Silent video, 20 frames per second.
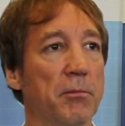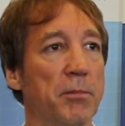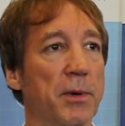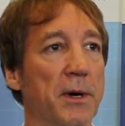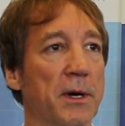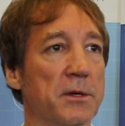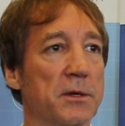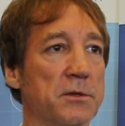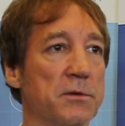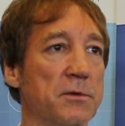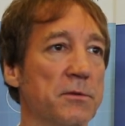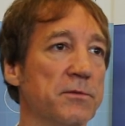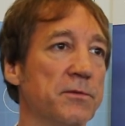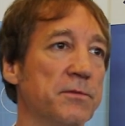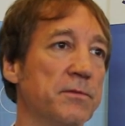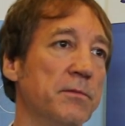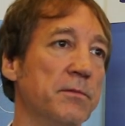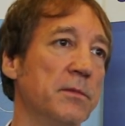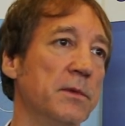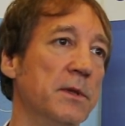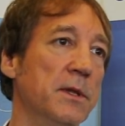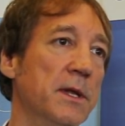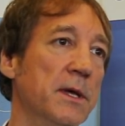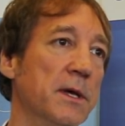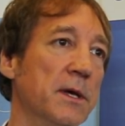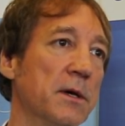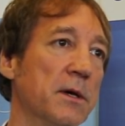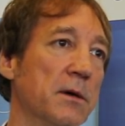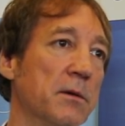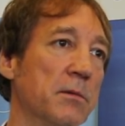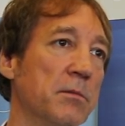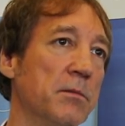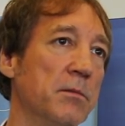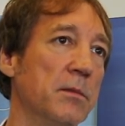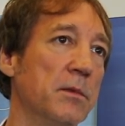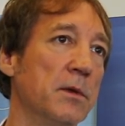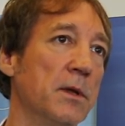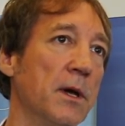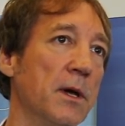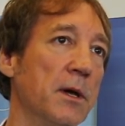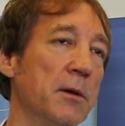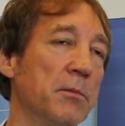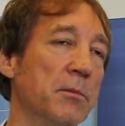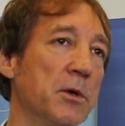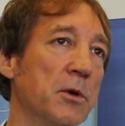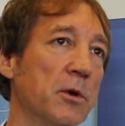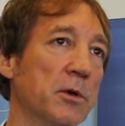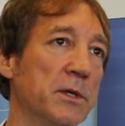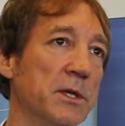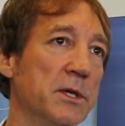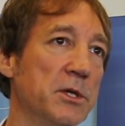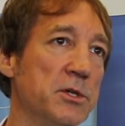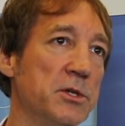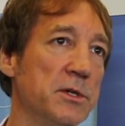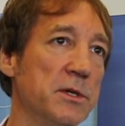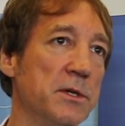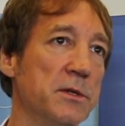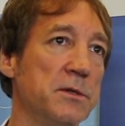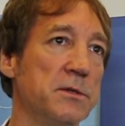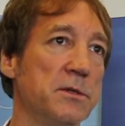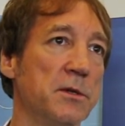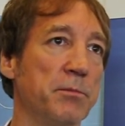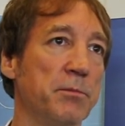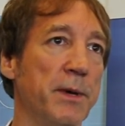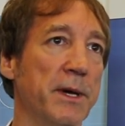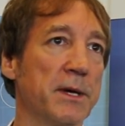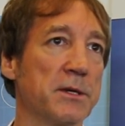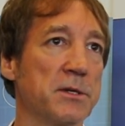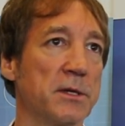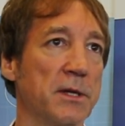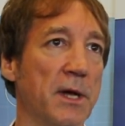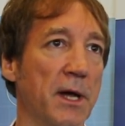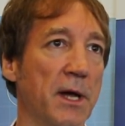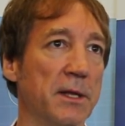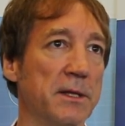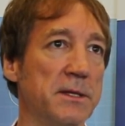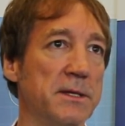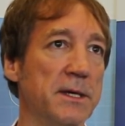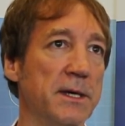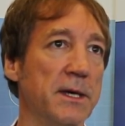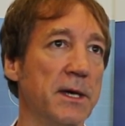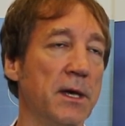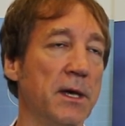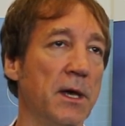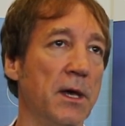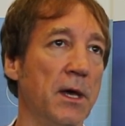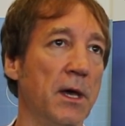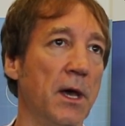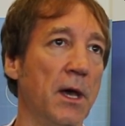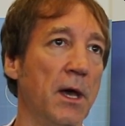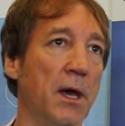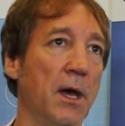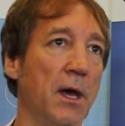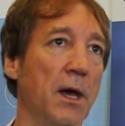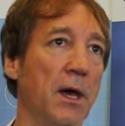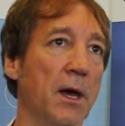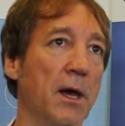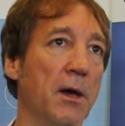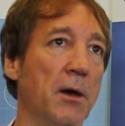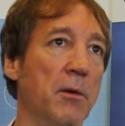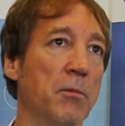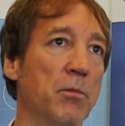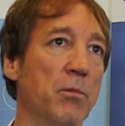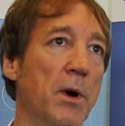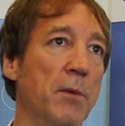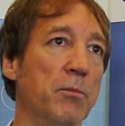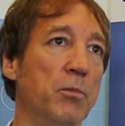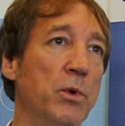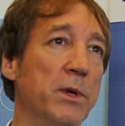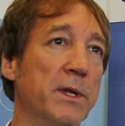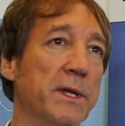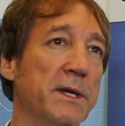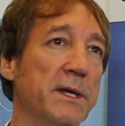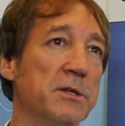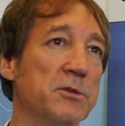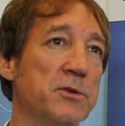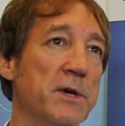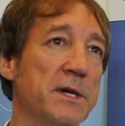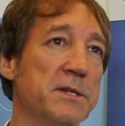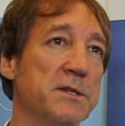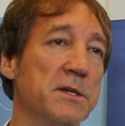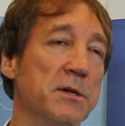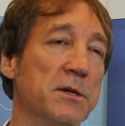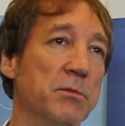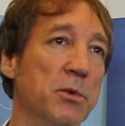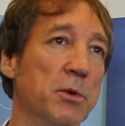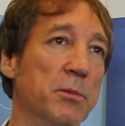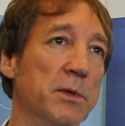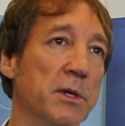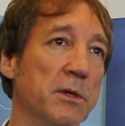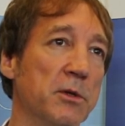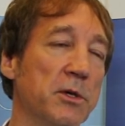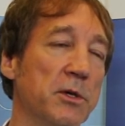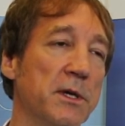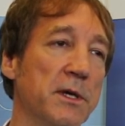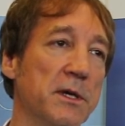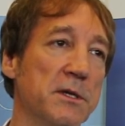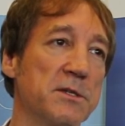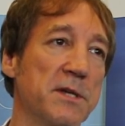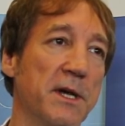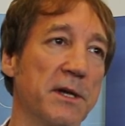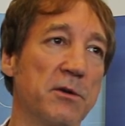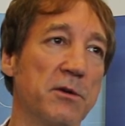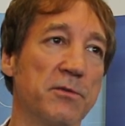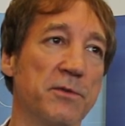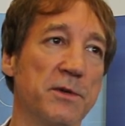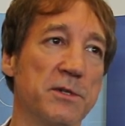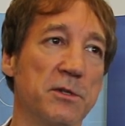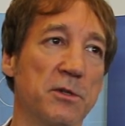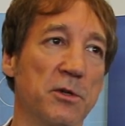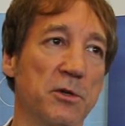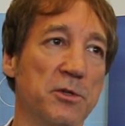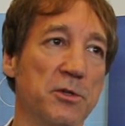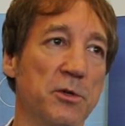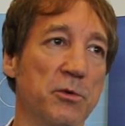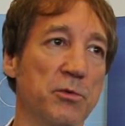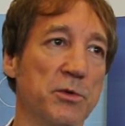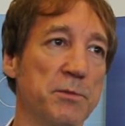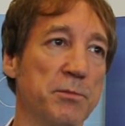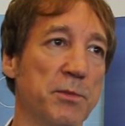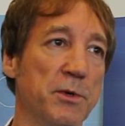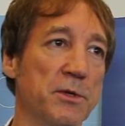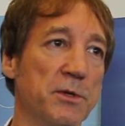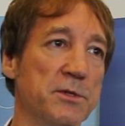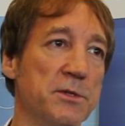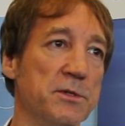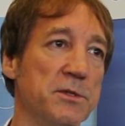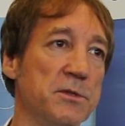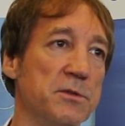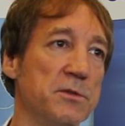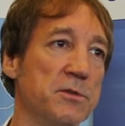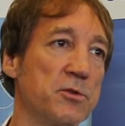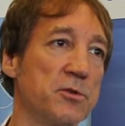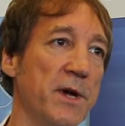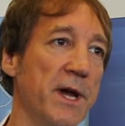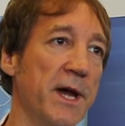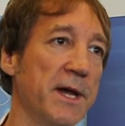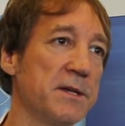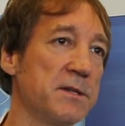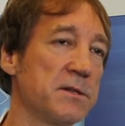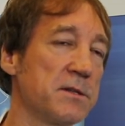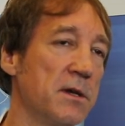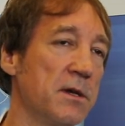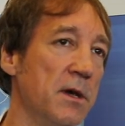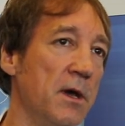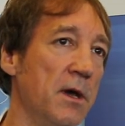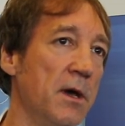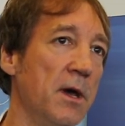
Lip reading: parts of their cognitions, their personality. I'm really interested at the moment in looking at psychophysiological responses to stress,